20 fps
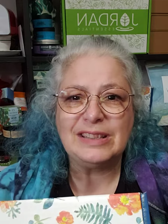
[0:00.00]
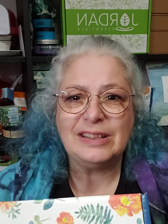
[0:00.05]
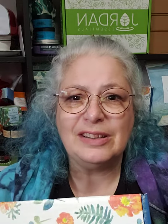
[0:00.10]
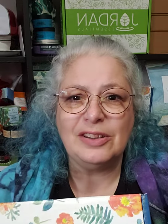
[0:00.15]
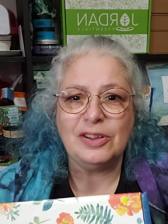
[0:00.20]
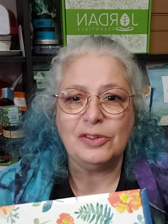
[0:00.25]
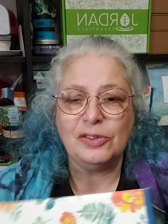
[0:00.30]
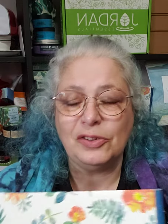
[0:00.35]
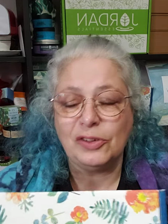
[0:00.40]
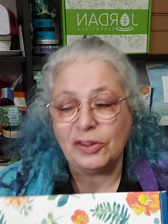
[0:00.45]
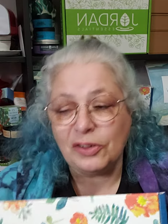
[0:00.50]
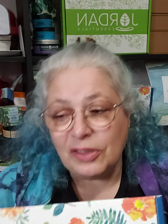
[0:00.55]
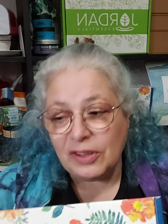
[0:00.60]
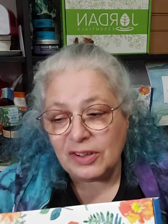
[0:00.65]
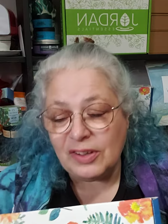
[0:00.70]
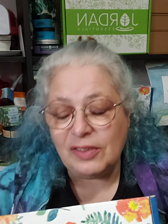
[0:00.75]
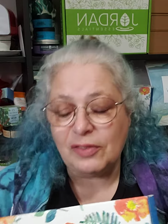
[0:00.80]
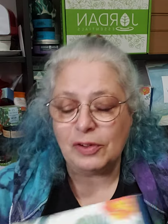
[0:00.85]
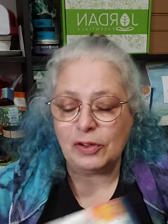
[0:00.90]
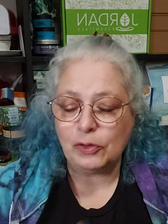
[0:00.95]
those are the
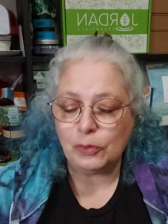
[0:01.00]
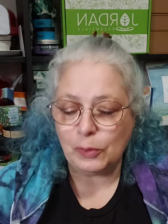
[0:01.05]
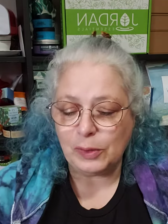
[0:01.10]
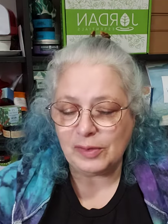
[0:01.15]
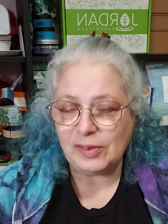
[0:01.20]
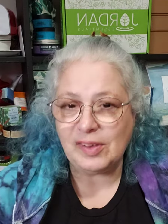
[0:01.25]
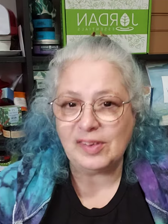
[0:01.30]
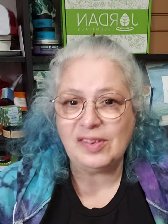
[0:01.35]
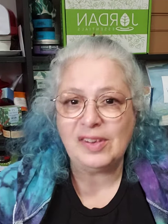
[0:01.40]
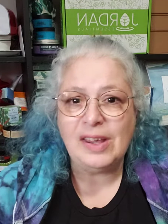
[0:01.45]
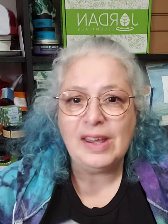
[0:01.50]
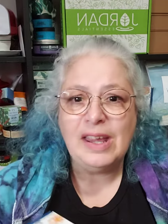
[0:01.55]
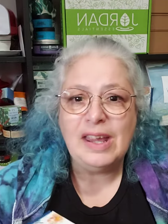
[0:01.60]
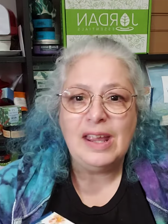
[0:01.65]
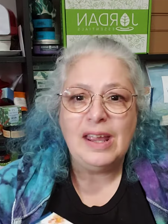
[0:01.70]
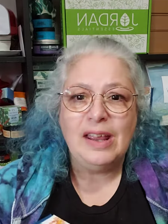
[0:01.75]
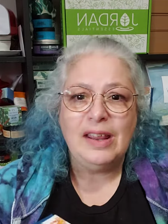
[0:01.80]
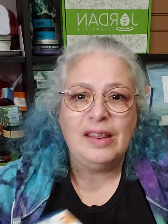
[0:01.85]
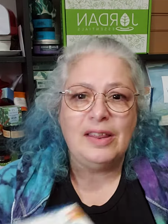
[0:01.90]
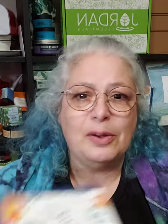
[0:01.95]
different choices.
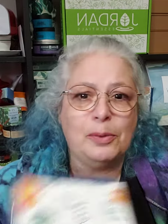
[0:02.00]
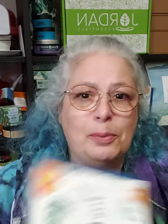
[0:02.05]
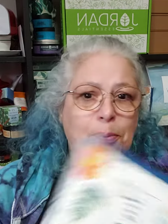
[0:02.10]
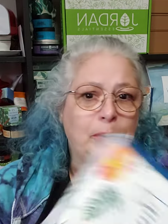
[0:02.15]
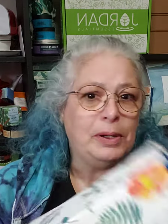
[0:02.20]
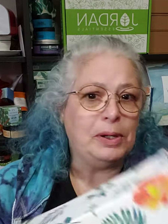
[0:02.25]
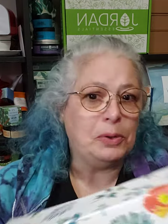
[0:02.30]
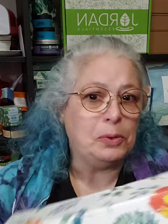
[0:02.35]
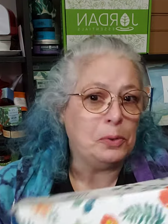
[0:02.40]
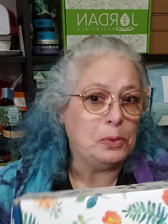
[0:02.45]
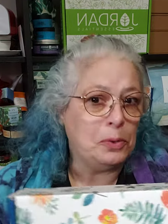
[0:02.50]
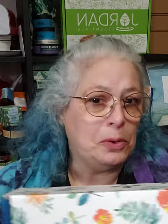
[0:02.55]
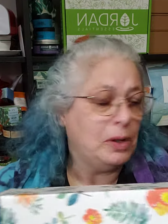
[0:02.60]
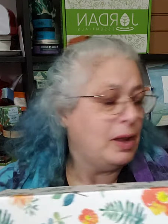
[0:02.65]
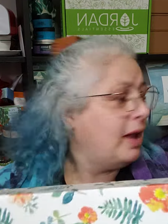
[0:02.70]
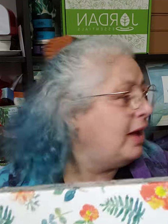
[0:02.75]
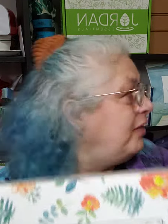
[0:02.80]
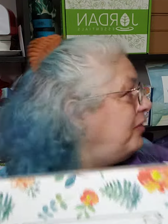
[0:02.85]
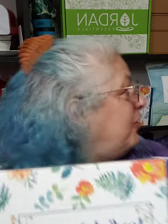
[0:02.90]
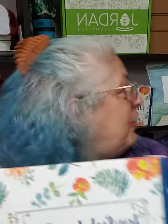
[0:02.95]
They're pretty cool.
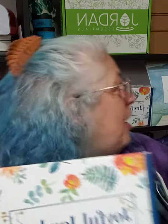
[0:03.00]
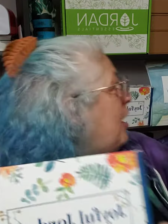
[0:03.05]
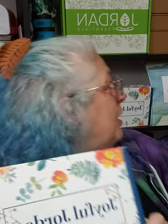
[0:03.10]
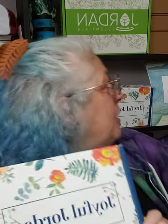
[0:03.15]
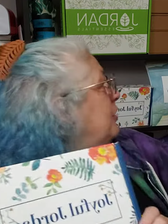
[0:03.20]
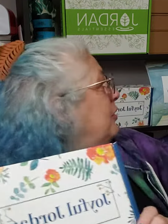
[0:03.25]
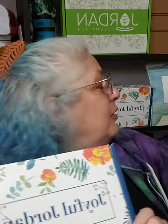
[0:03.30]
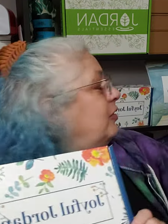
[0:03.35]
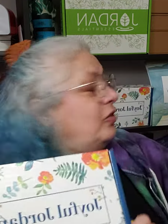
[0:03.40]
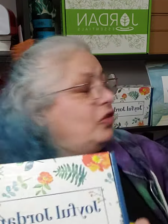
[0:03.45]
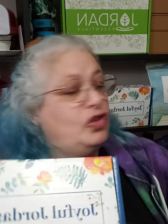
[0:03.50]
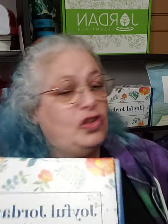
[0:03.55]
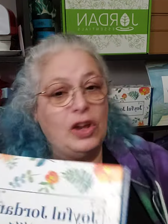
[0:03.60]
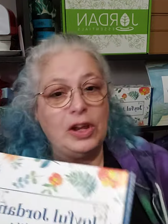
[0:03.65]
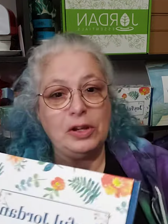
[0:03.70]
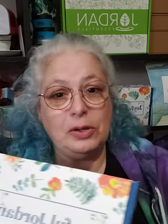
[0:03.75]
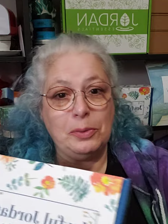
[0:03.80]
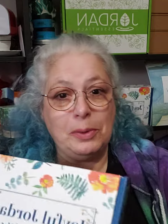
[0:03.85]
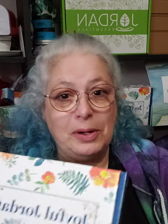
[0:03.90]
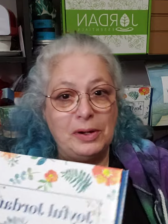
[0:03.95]
I've gotten
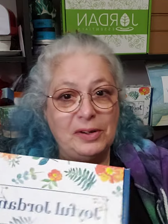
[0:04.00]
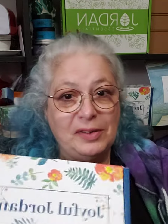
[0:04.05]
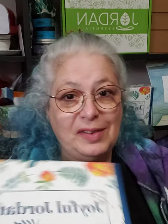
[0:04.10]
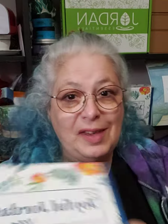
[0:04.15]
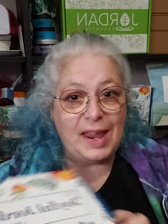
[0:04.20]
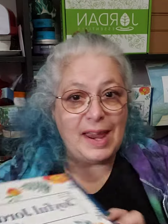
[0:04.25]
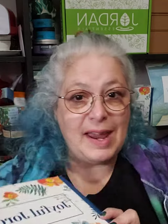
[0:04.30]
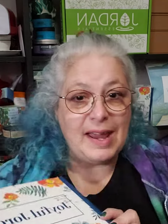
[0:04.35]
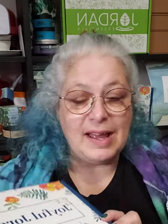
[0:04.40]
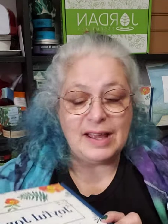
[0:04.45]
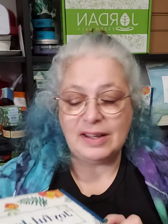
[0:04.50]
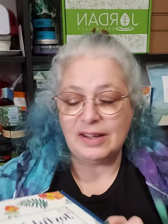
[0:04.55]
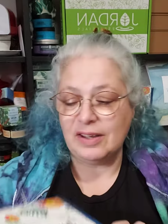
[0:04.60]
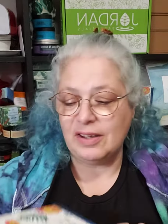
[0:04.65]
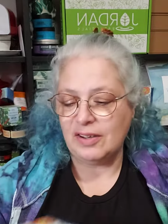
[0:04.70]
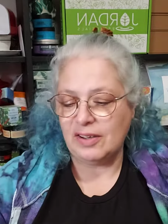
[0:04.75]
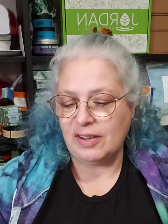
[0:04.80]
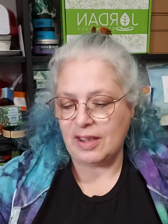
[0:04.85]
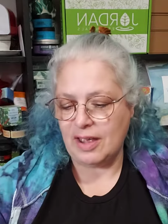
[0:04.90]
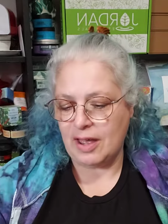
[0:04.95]
January's and
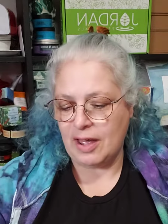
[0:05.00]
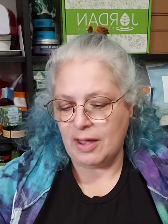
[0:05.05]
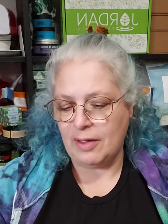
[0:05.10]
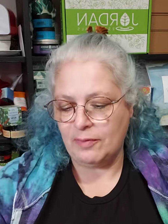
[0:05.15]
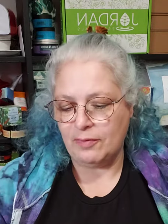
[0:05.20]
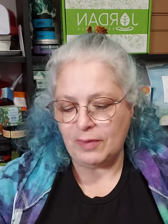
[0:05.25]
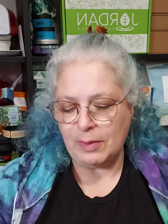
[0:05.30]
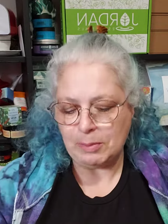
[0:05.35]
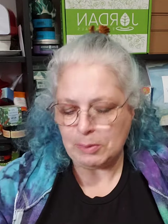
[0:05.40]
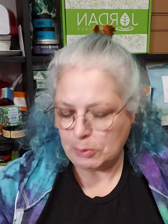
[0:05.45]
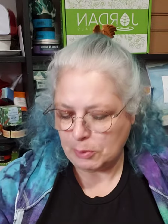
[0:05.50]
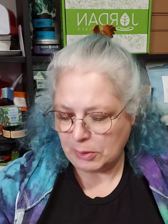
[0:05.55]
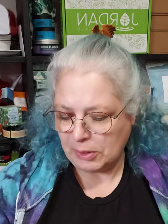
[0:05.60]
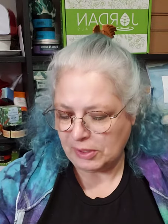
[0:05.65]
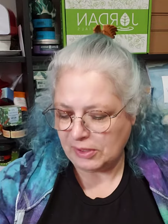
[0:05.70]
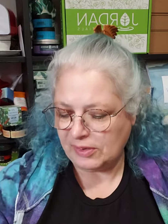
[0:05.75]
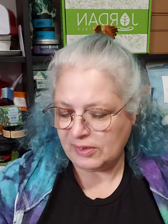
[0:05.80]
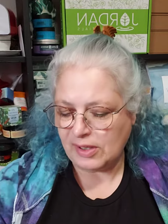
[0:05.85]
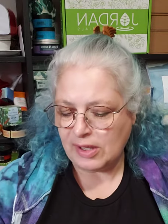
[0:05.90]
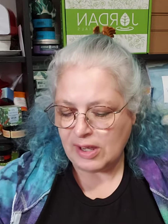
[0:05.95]

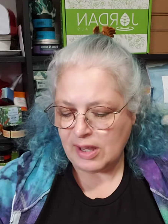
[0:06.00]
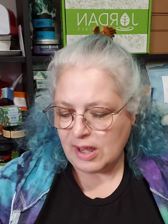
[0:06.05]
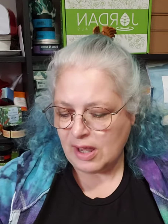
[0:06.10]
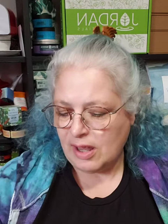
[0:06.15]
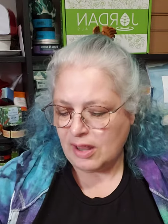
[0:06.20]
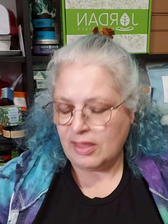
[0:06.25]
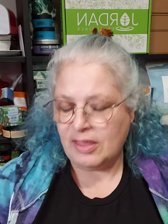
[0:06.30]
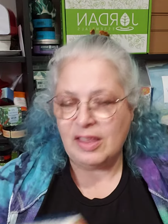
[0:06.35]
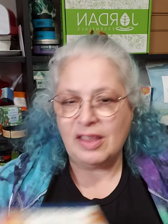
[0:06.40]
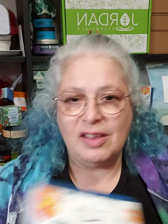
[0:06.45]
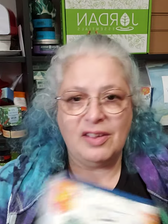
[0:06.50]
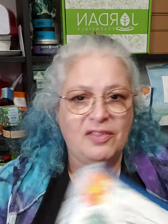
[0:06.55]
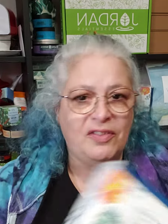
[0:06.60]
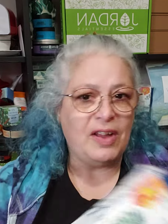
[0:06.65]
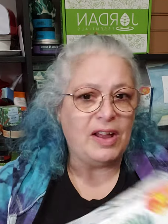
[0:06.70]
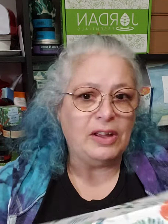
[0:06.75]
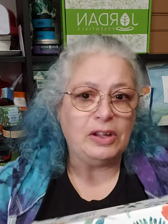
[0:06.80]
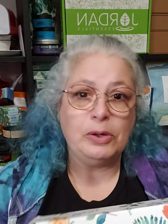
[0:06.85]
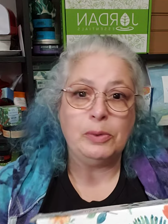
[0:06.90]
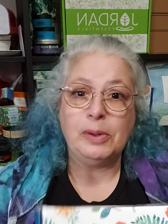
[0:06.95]
February's. The
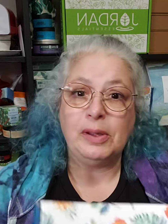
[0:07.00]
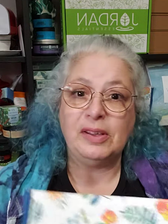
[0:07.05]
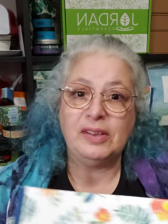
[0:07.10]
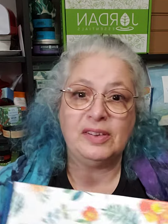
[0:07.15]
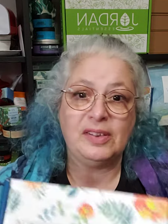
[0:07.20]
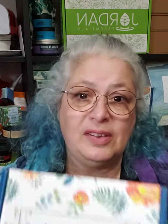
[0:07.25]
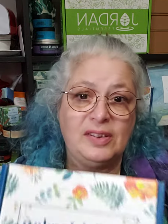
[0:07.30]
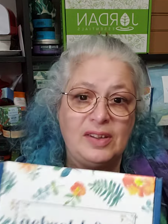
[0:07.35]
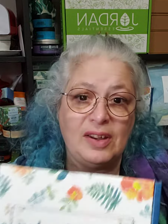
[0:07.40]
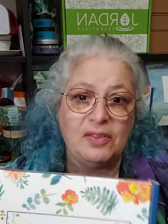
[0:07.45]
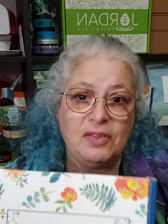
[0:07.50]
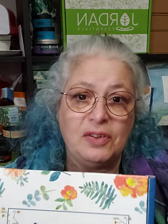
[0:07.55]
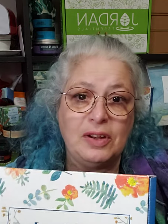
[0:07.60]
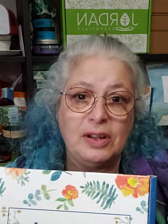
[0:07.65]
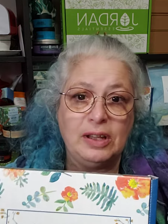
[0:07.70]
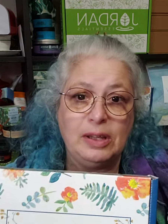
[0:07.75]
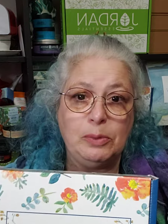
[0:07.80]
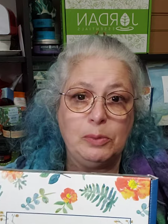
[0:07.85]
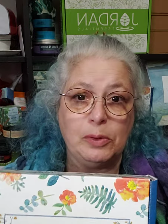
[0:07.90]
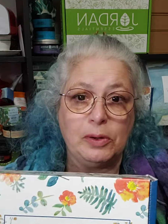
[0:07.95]
value is
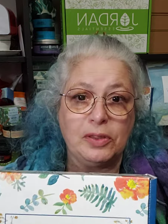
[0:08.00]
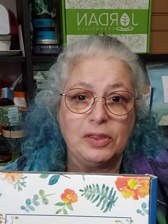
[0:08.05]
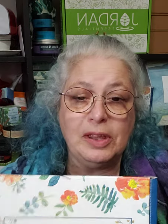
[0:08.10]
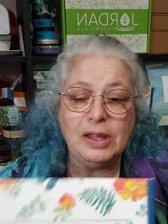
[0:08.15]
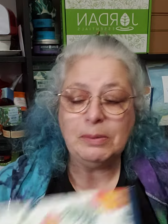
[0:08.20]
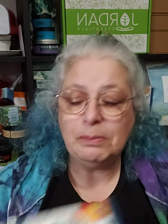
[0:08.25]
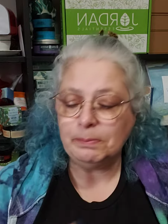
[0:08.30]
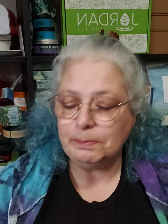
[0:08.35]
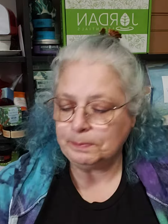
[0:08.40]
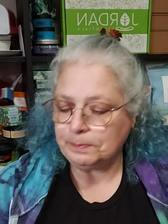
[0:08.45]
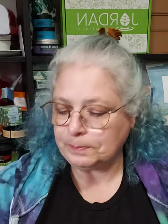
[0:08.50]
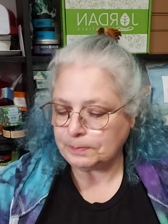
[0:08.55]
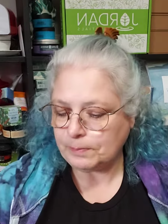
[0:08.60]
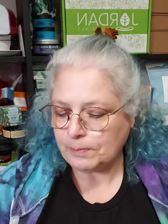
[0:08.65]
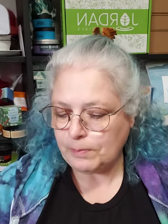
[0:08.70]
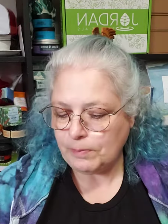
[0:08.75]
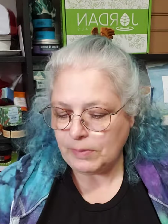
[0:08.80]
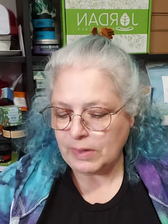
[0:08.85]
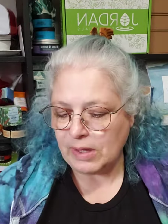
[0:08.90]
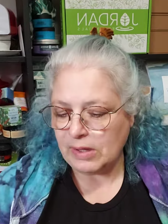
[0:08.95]
definitely worth it.
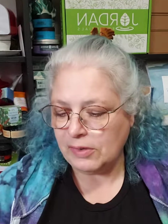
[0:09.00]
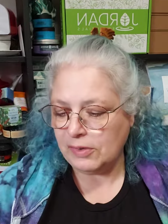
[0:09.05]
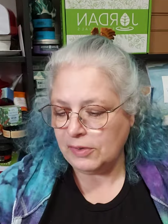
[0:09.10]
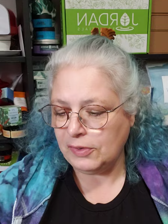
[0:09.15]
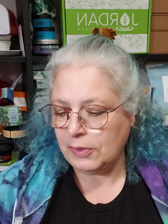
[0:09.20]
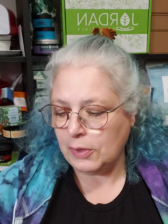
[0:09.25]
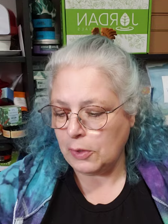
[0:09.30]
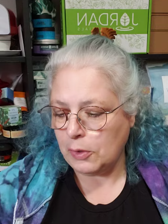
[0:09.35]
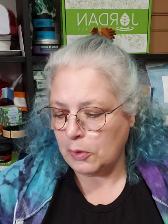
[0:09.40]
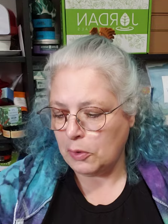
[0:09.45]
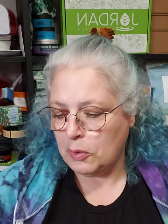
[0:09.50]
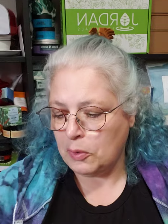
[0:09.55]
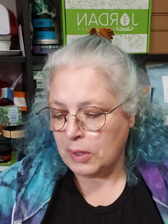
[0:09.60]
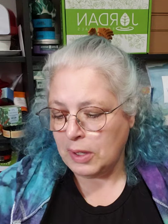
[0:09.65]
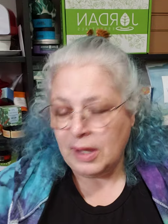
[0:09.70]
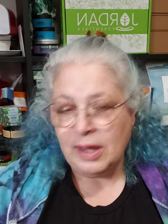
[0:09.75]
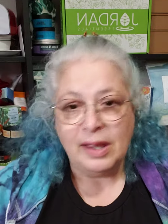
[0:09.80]
So,